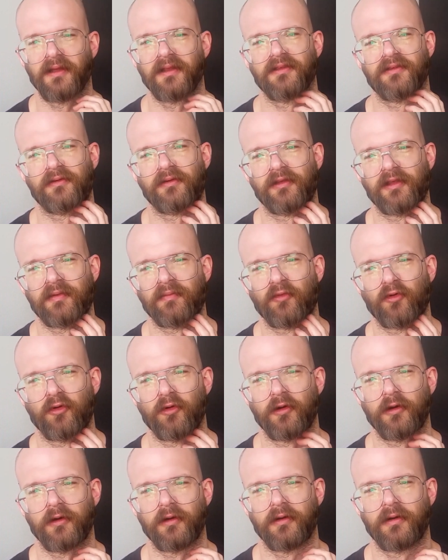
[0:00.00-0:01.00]
It's really
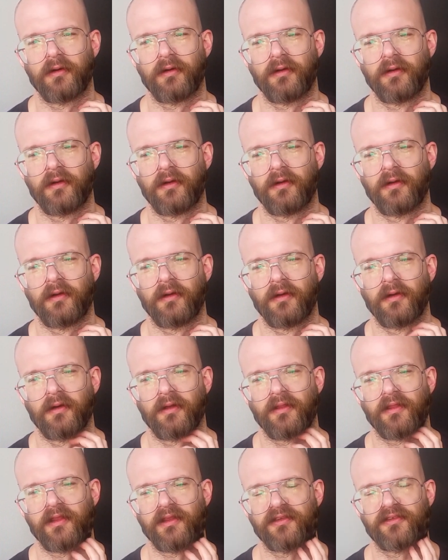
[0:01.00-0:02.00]
more
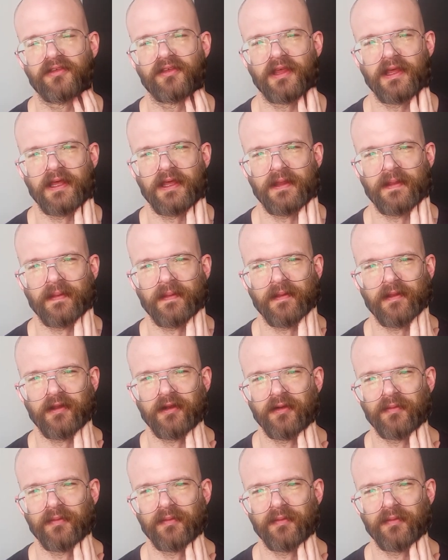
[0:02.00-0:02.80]
the skin that